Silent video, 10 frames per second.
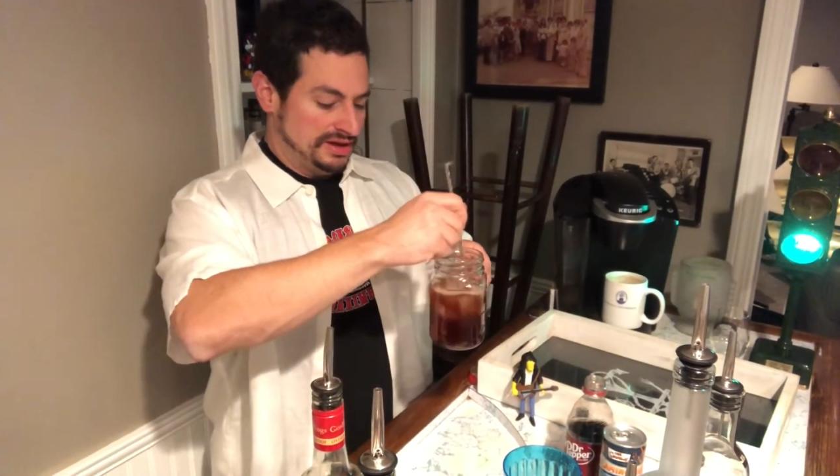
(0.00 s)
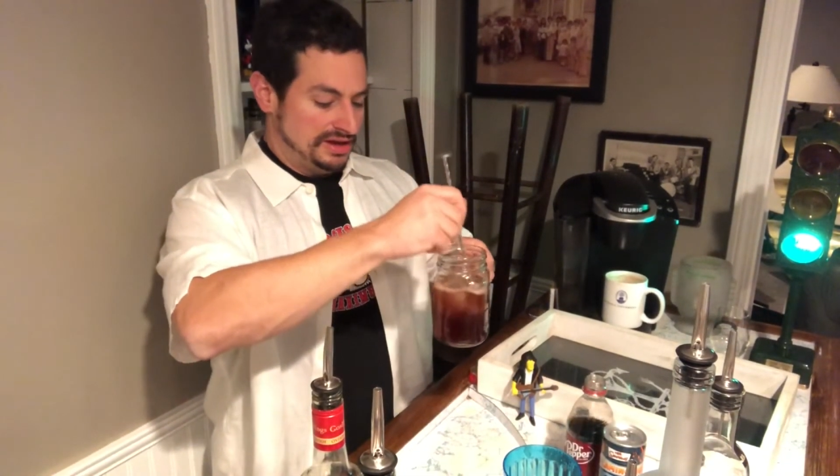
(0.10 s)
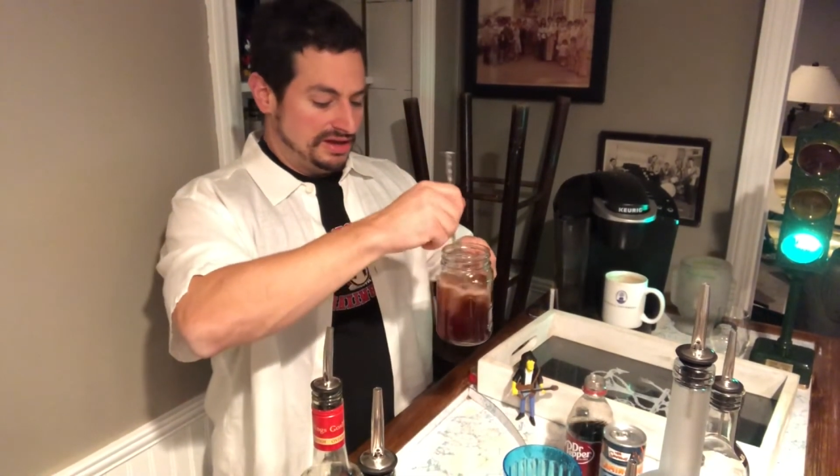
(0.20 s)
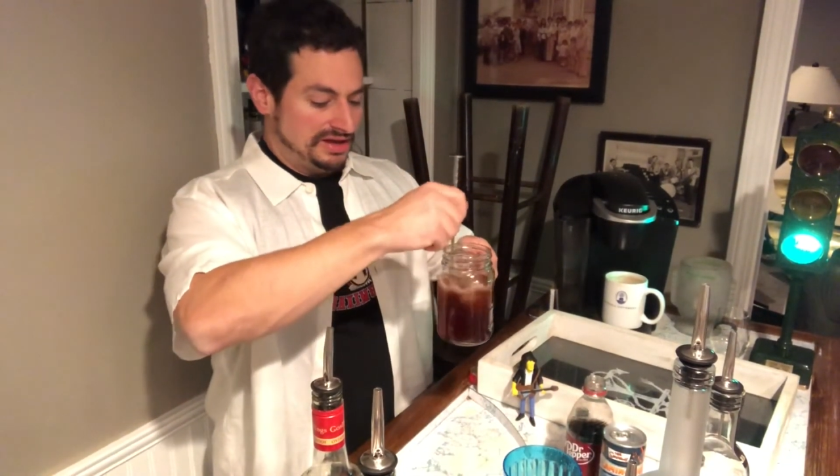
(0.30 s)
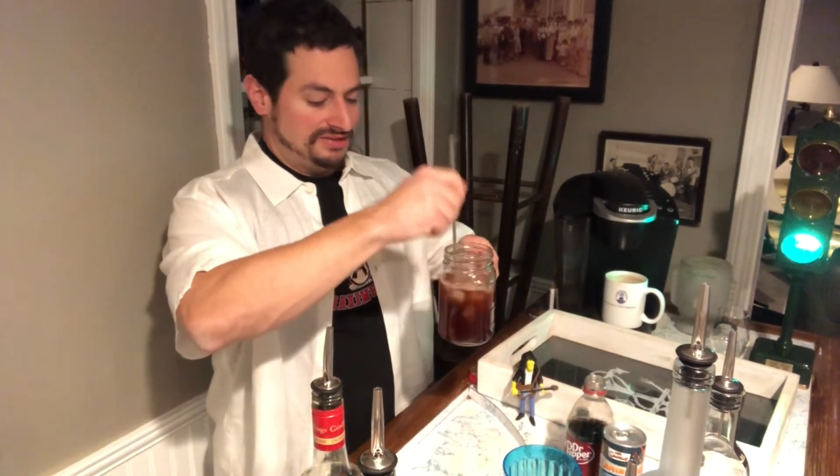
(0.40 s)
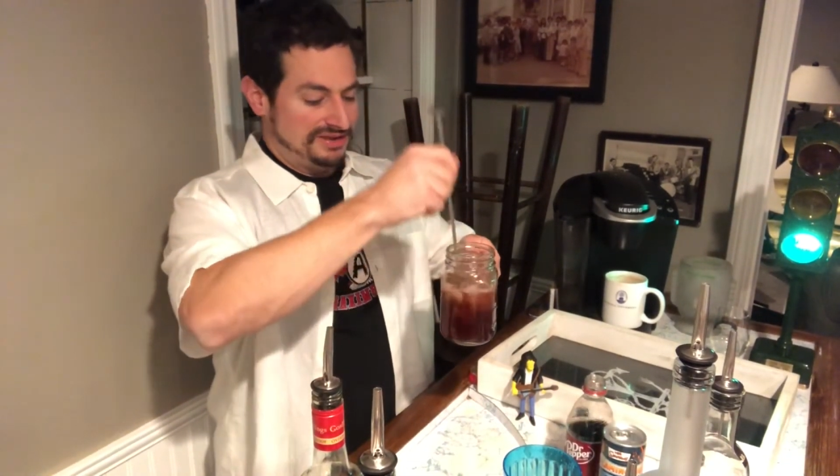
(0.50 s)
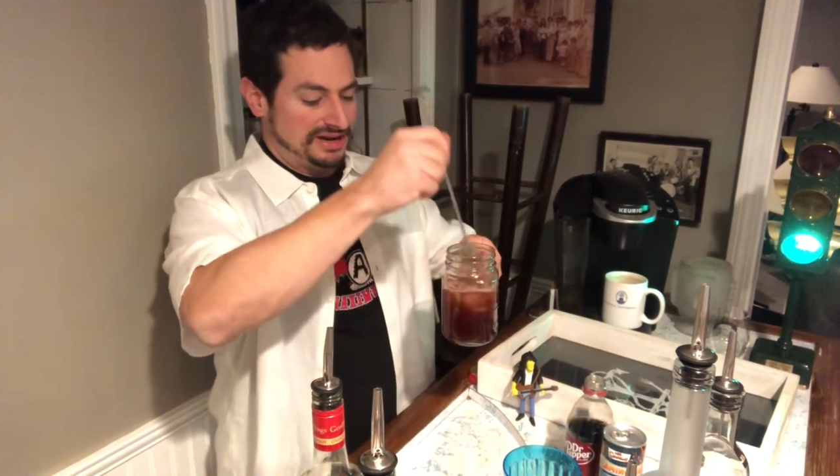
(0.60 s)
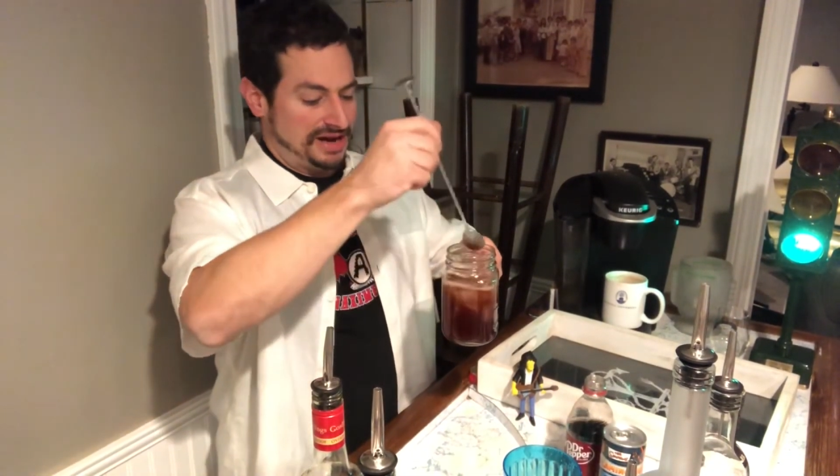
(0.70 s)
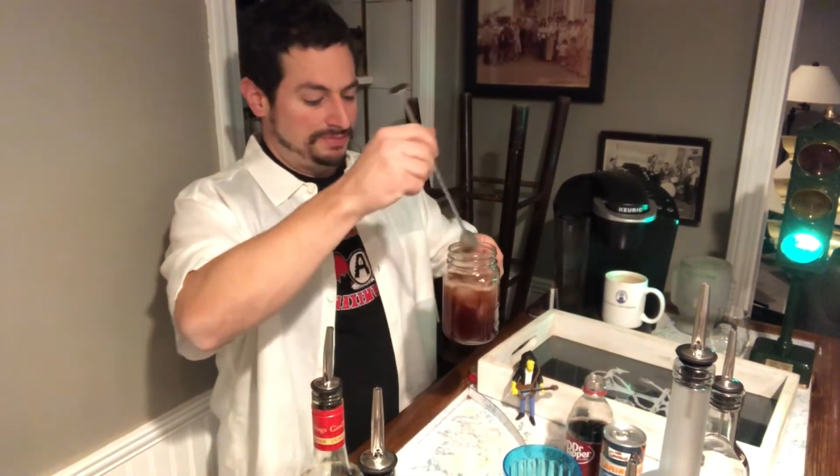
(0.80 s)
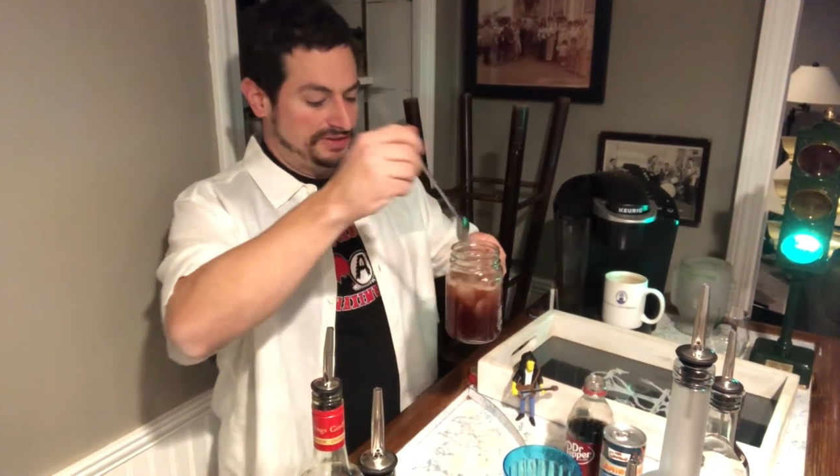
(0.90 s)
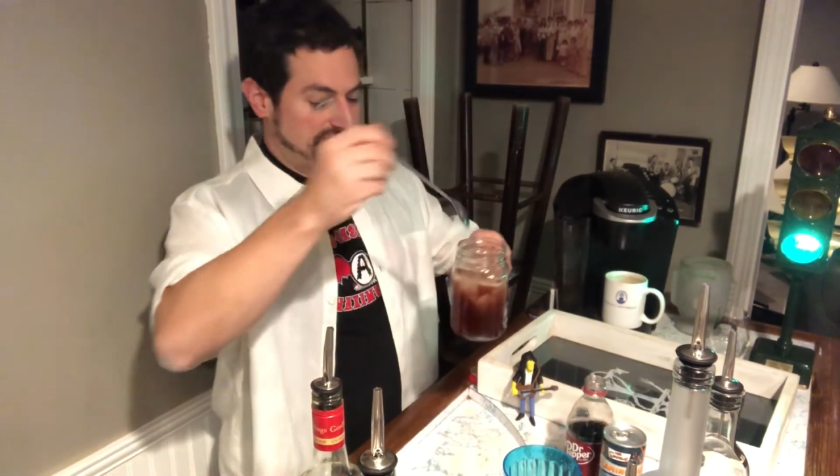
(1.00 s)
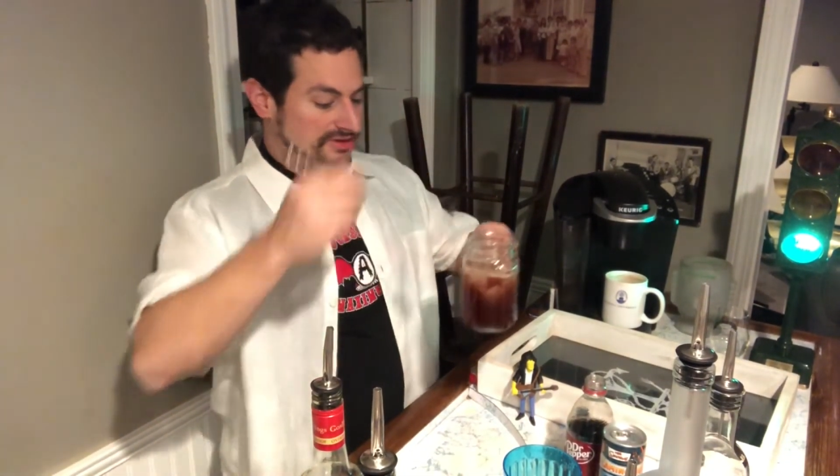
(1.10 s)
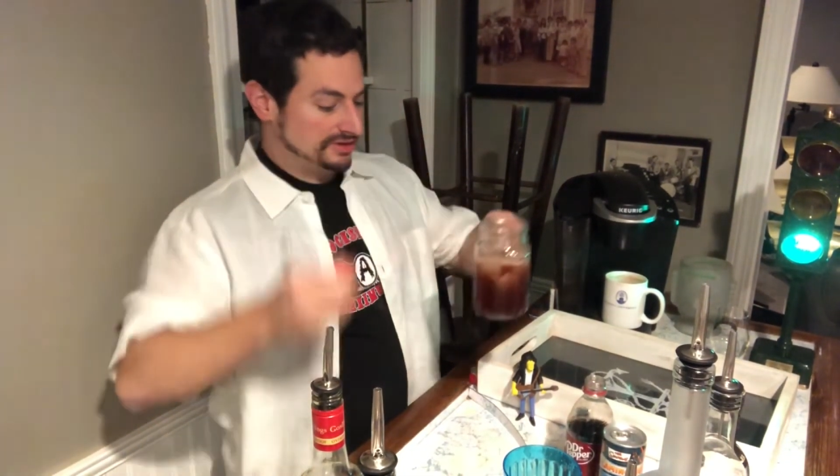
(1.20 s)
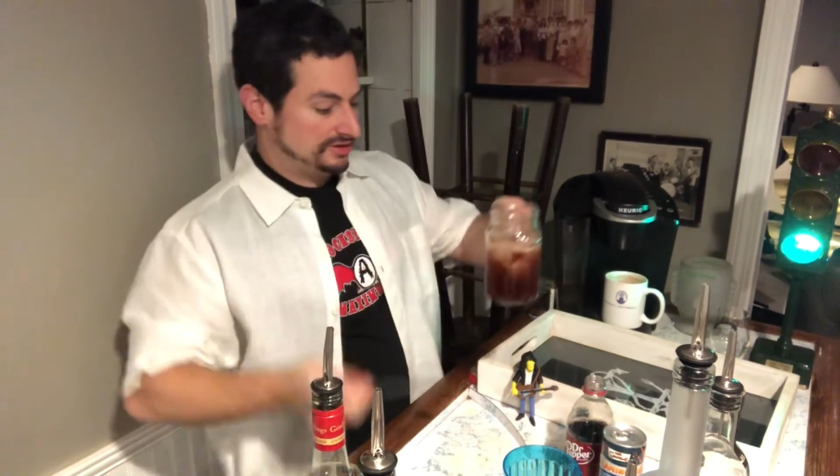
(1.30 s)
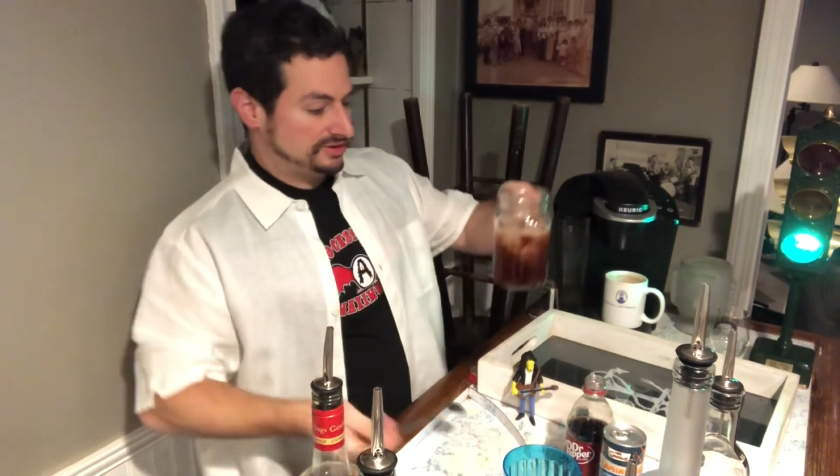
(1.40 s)
Give it a couple of
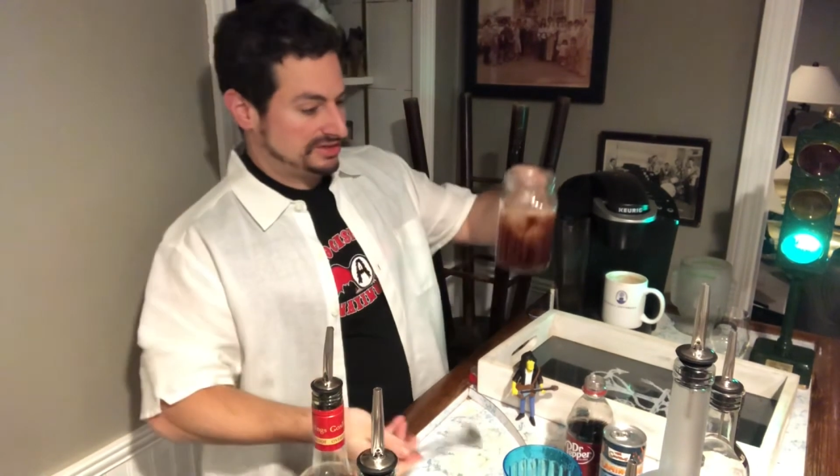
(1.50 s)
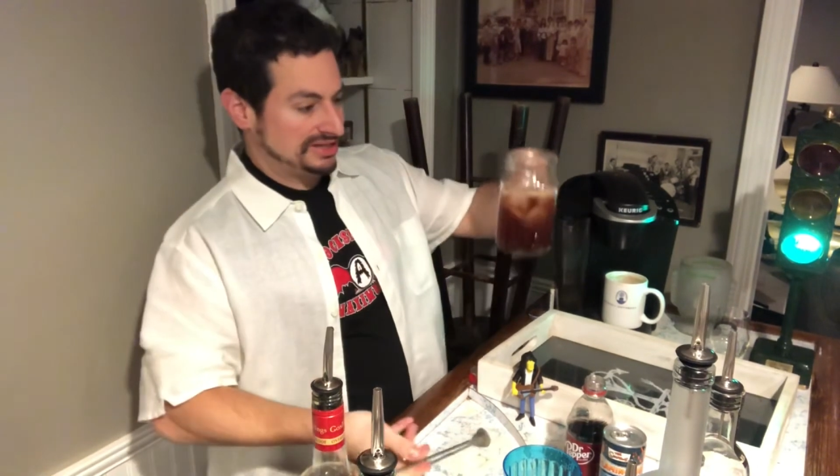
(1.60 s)
stirs.